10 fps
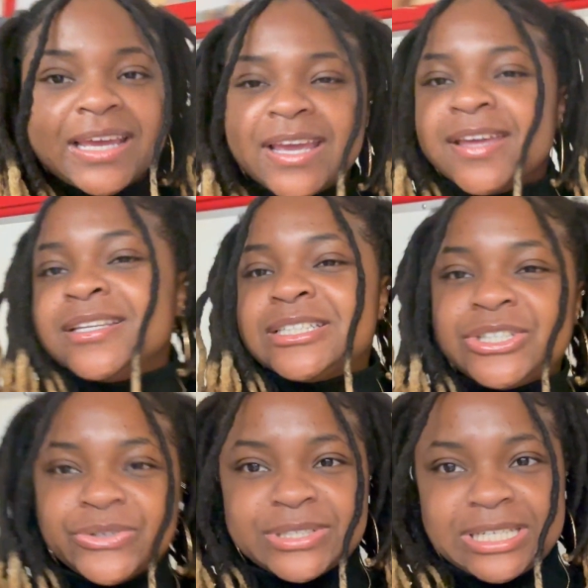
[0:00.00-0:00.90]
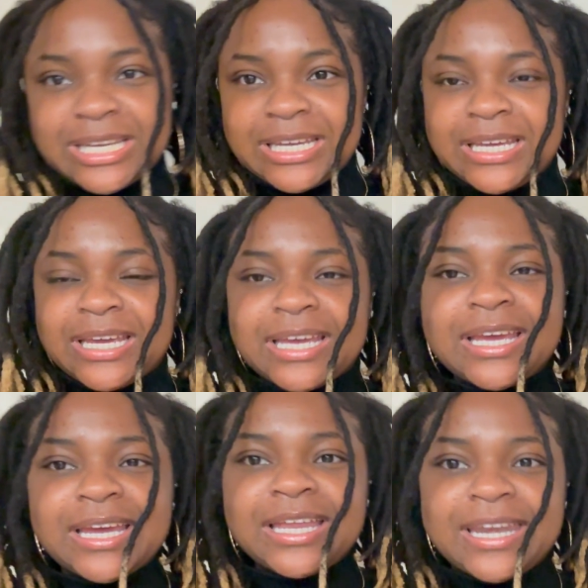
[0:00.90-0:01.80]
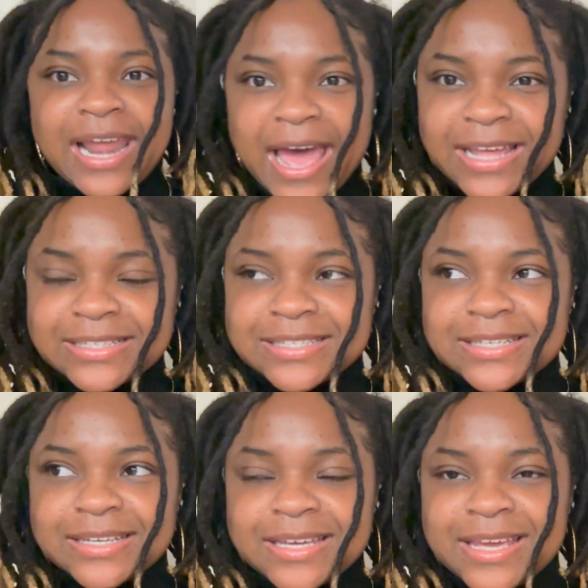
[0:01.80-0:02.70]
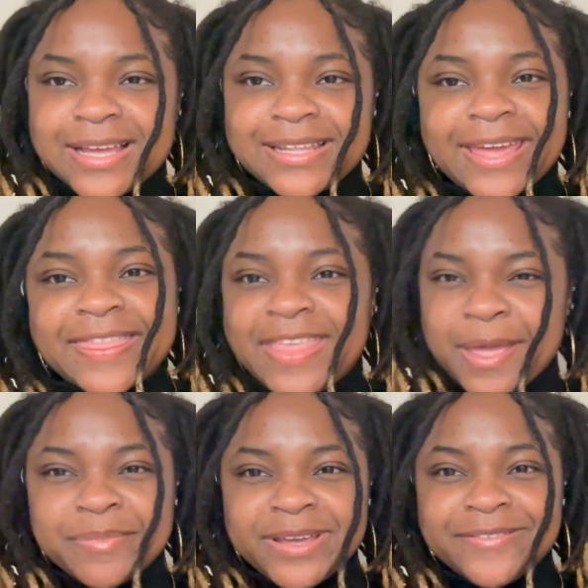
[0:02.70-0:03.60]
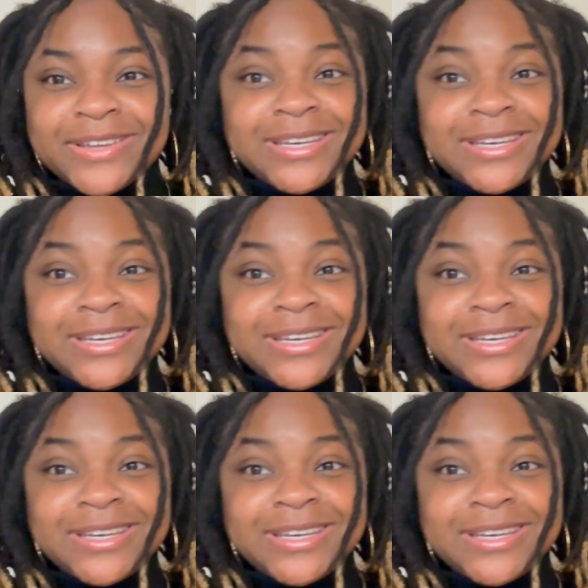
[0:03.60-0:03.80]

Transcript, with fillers: And it's usually not like that big of a